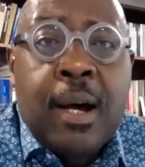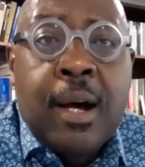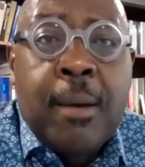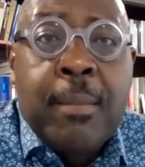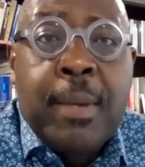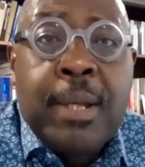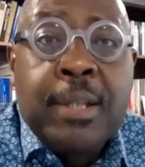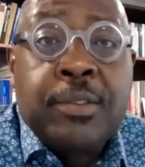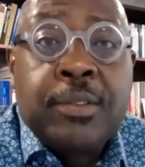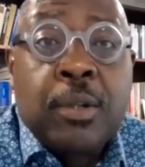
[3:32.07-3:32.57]

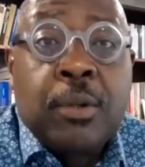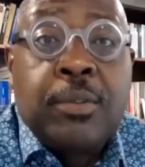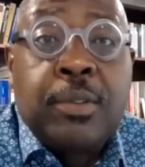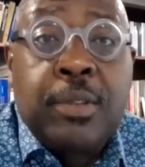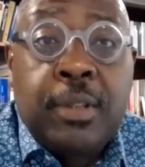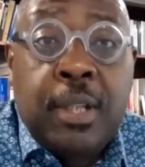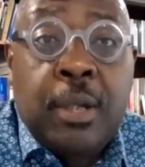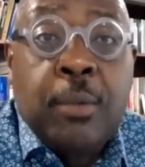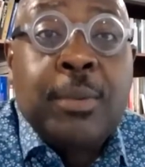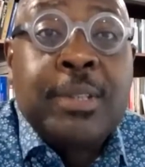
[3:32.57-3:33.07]
And so
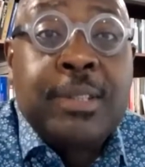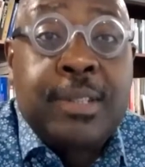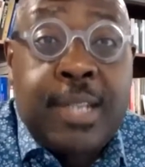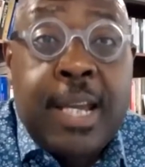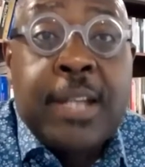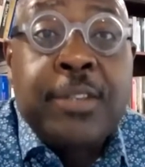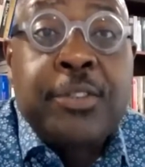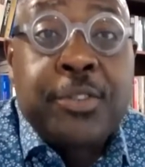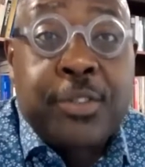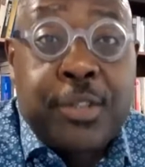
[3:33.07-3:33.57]
it was
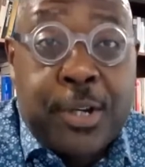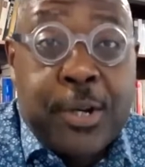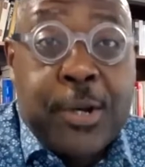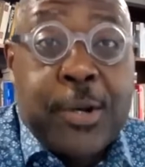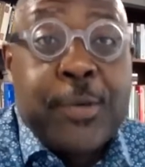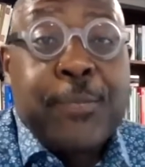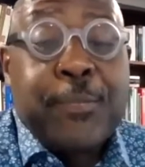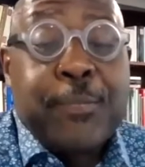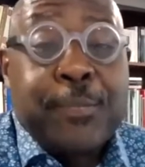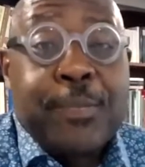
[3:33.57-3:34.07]
Ted's turn.
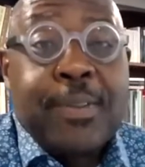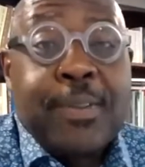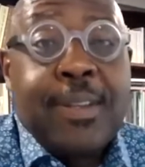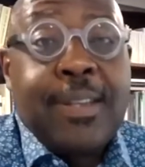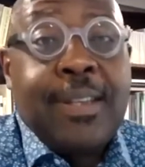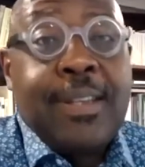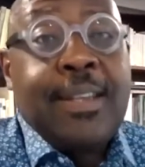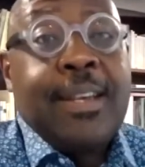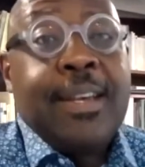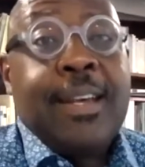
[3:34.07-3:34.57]

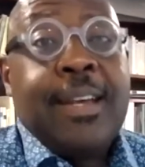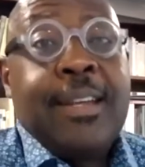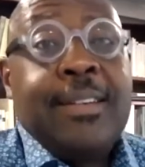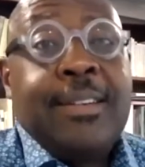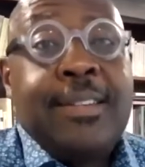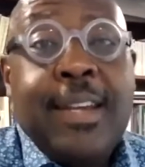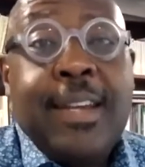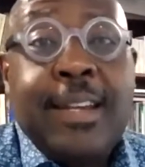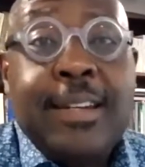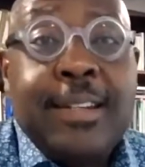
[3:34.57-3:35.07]
And
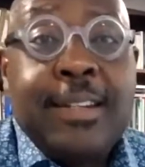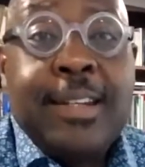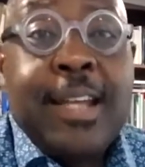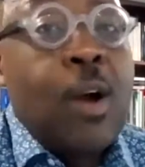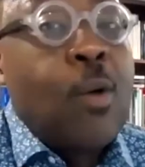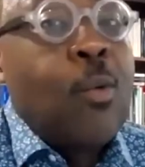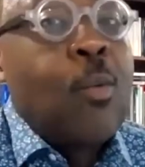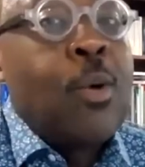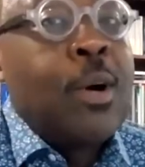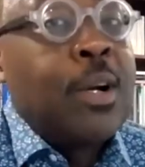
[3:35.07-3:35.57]
Ted did not
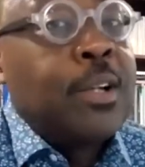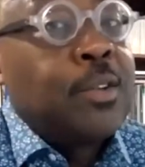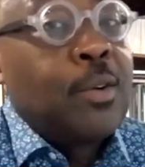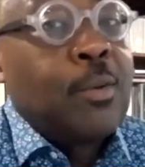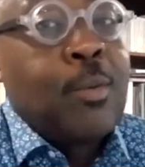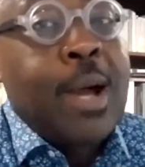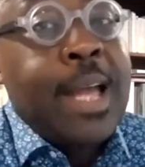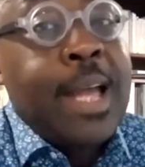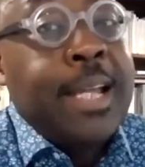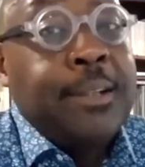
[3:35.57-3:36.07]
want to
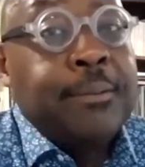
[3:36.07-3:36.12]
write